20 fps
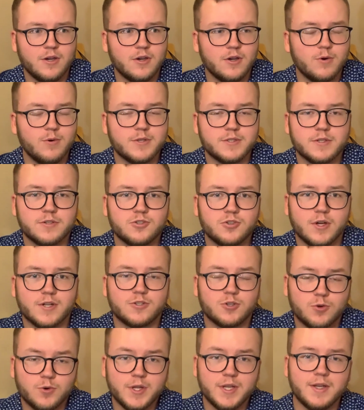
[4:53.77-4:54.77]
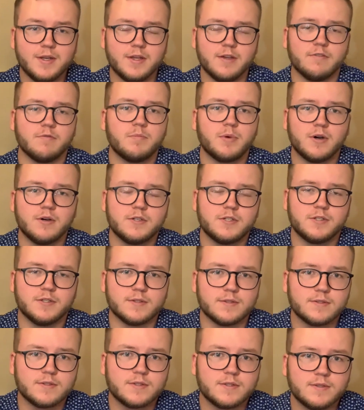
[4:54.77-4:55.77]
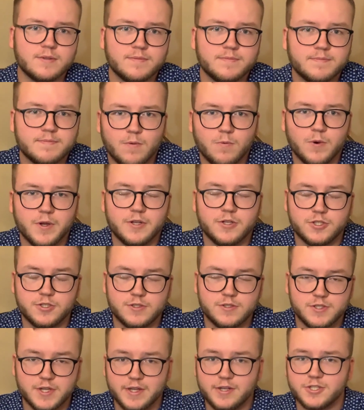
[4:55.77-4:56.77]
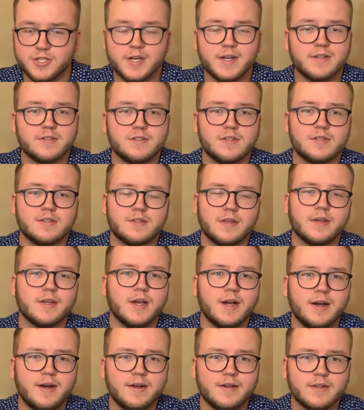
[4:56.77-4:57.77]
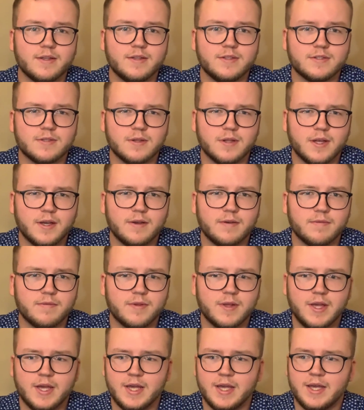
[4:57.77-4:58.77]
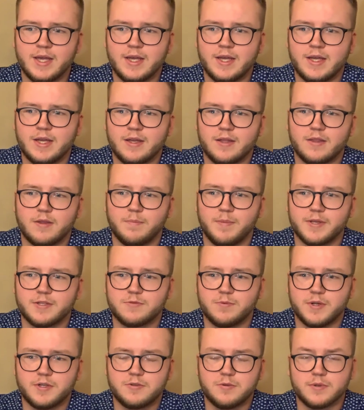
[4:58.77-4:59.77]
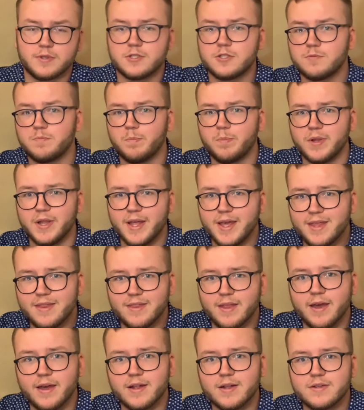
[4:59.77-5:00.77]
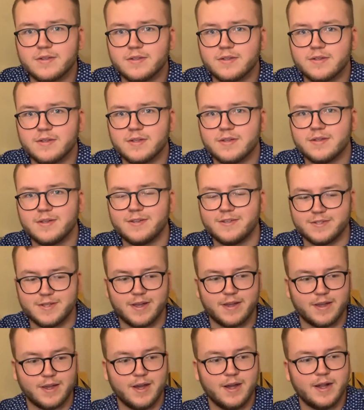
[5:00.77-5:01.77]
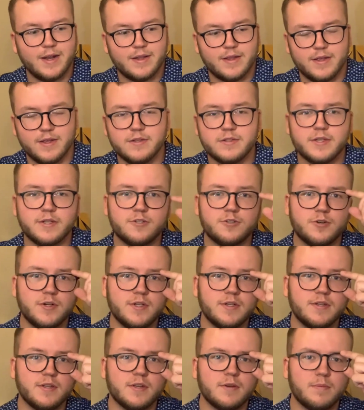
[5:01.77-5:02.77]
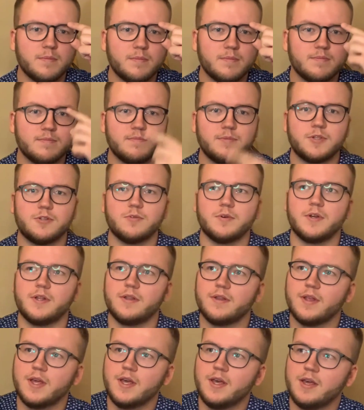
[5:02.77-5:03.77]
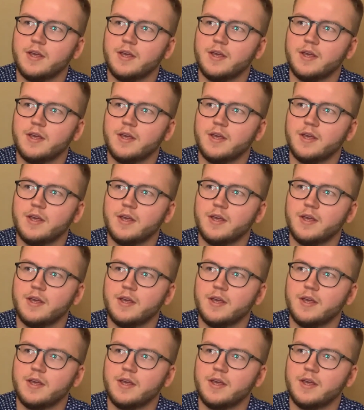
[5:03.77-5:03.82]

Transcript: who is a trinity of persons. When St. John says that God is love, the best way to explain that is that God is a Trinity between